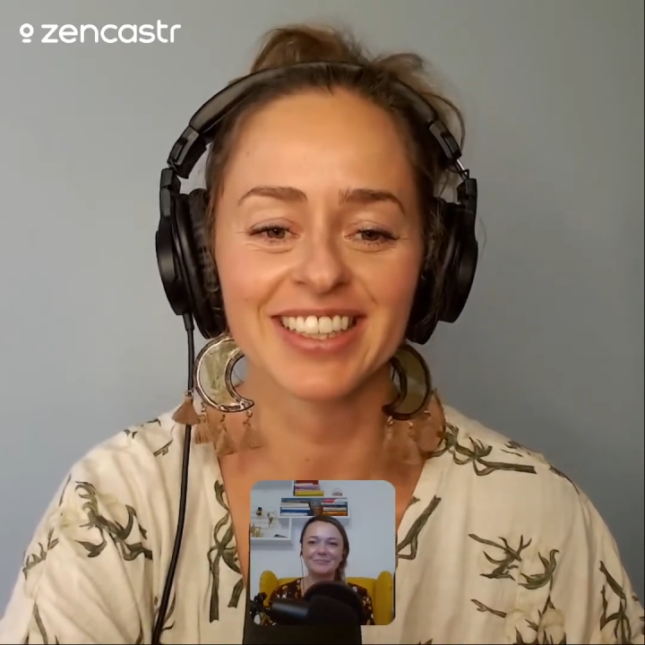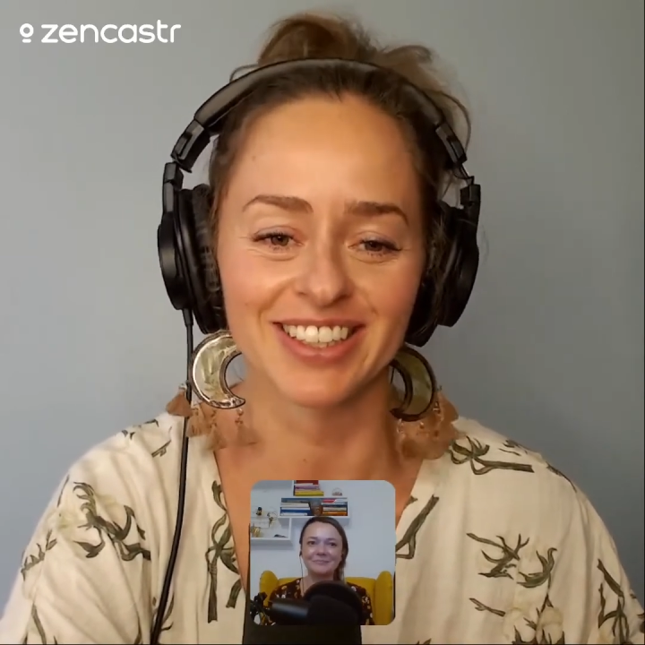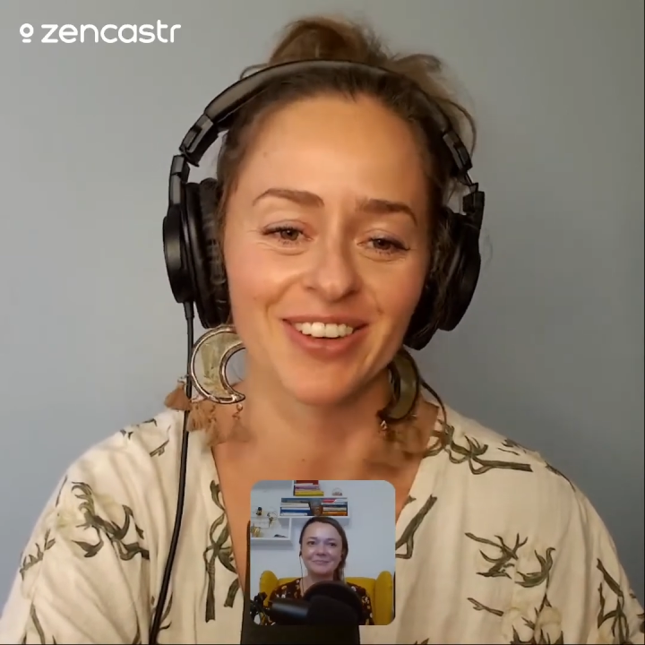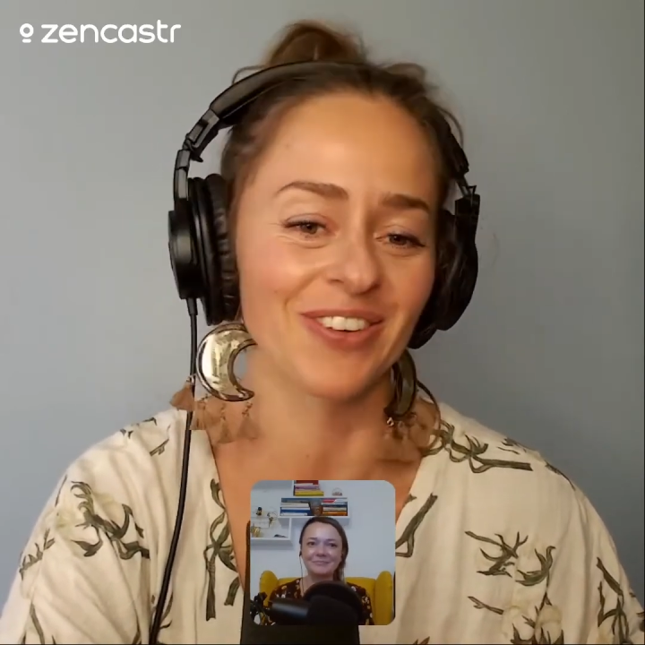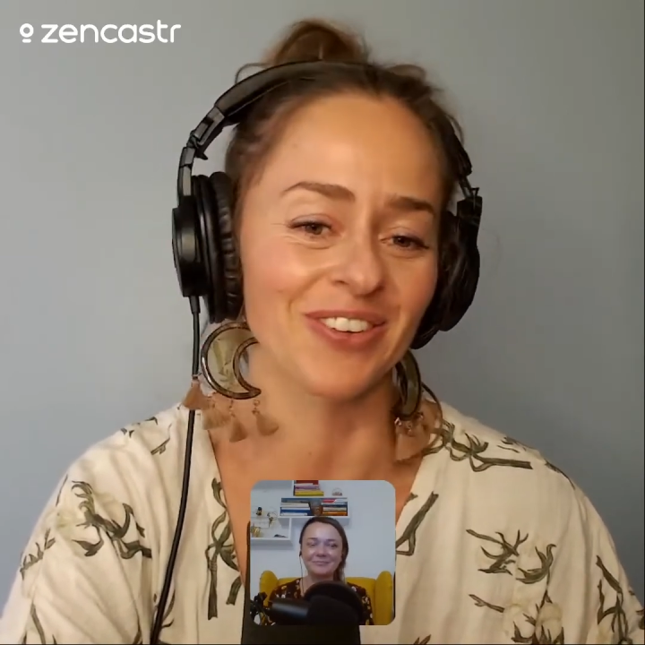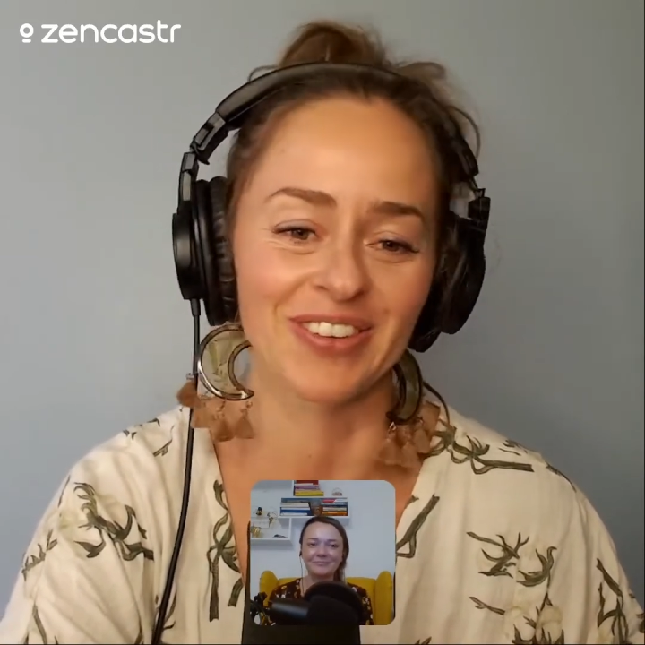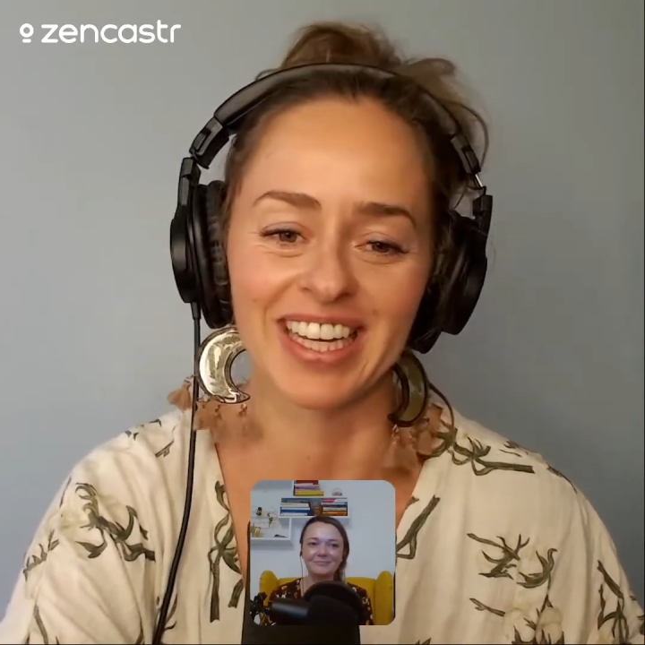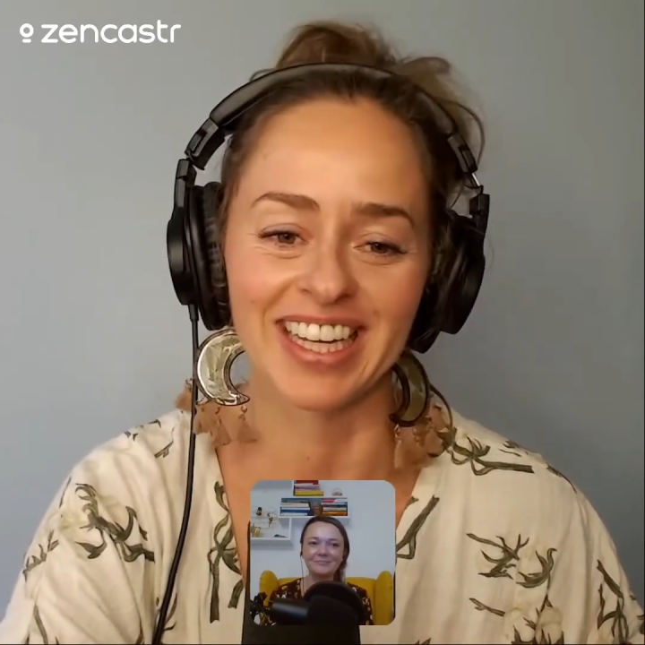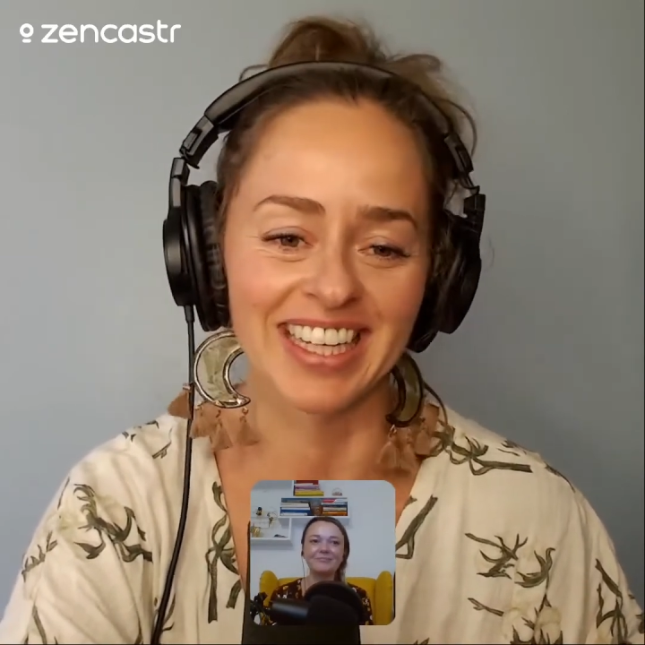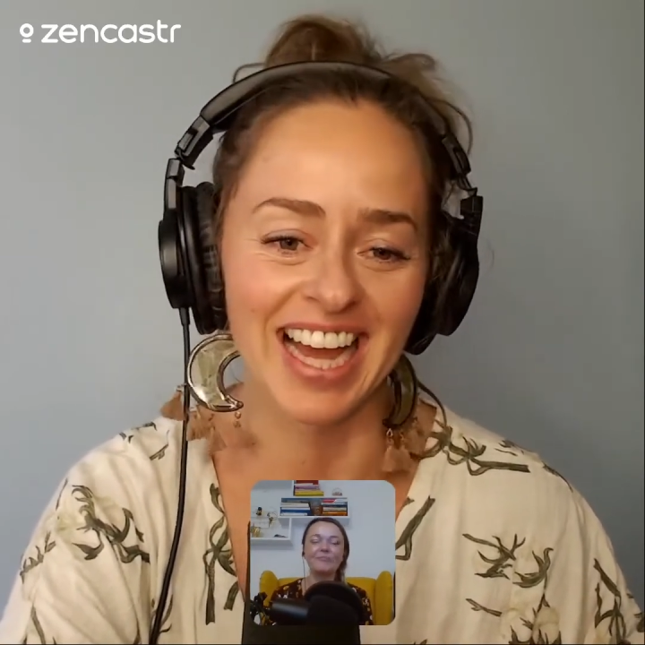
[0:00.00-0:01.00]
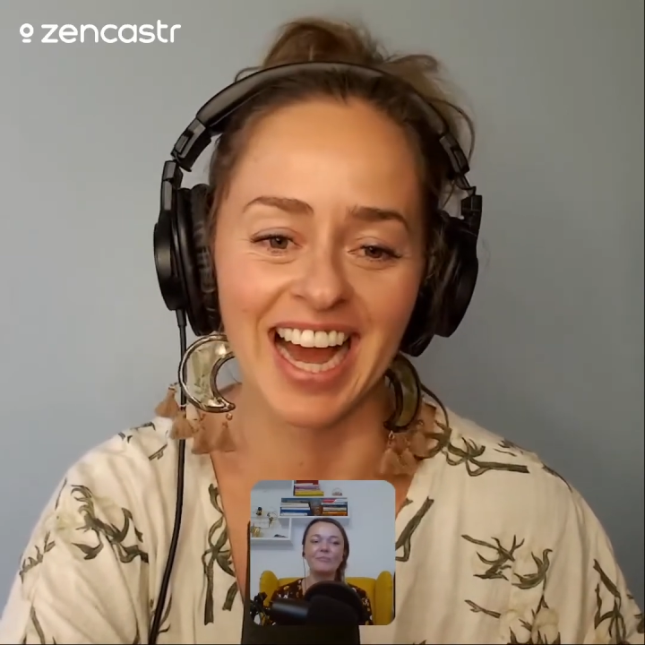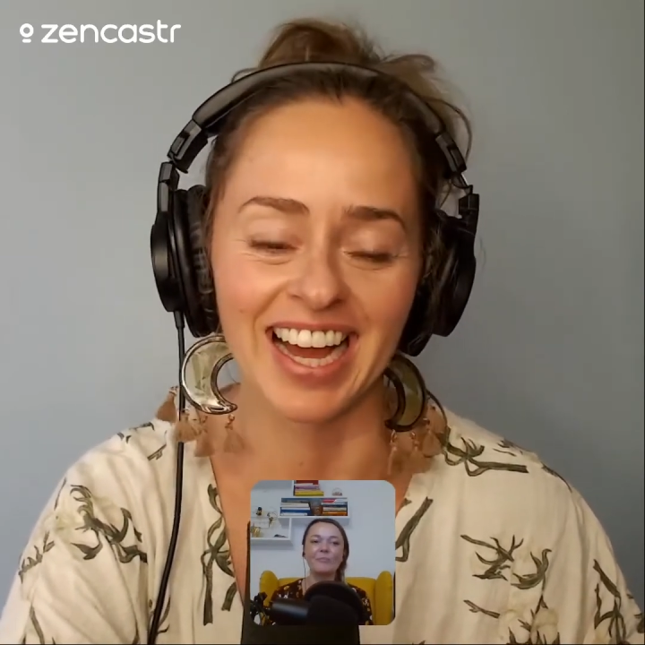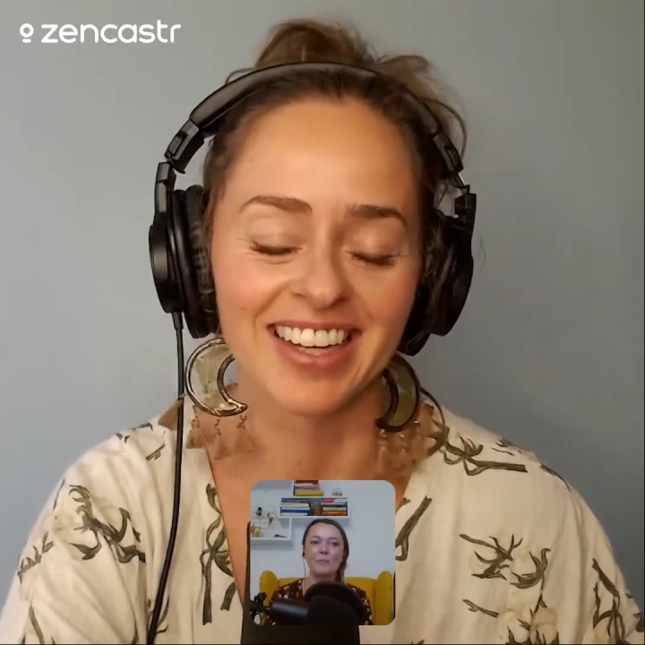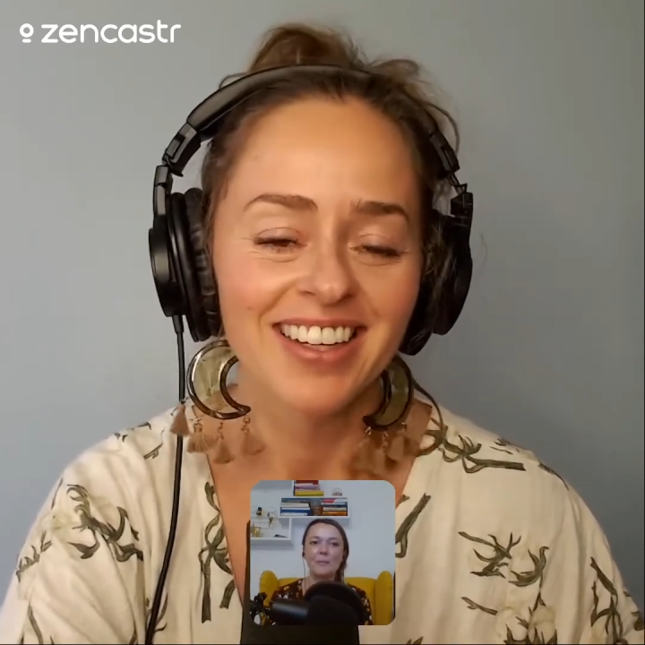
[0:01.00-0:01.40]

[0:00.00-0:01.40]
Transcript: Totally. Yeah.